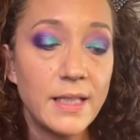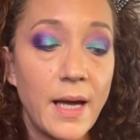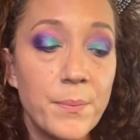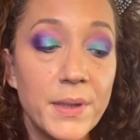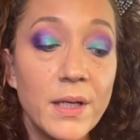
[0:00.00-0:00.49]

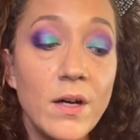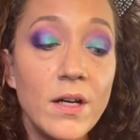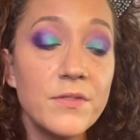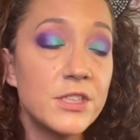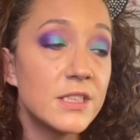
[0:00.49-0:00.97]
tap it
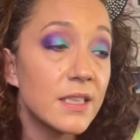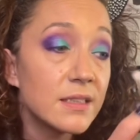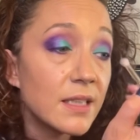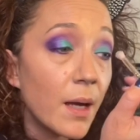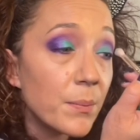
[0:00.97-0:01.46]
off. She says,
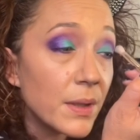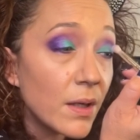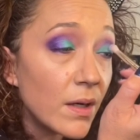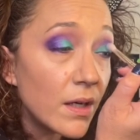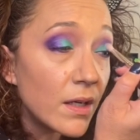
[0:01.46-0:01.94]
tap it
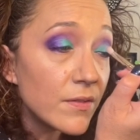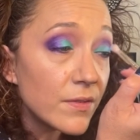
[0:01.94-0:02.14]
off.